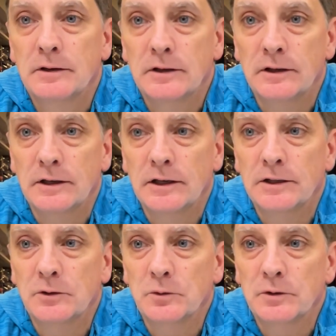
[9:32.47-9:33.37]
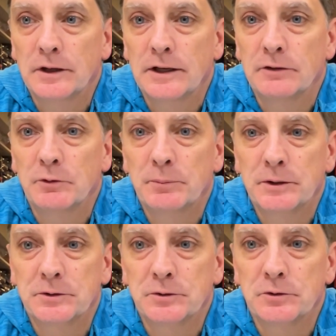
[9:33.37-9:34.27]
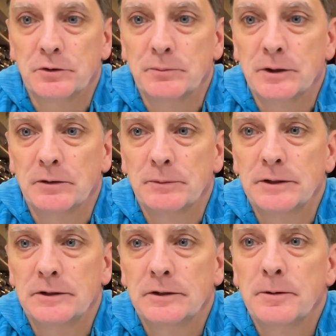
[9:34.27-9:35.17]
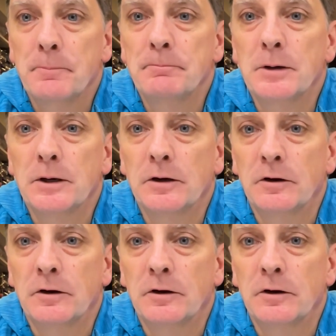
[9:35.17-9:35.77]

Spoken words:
I don't have a picture with them on me, but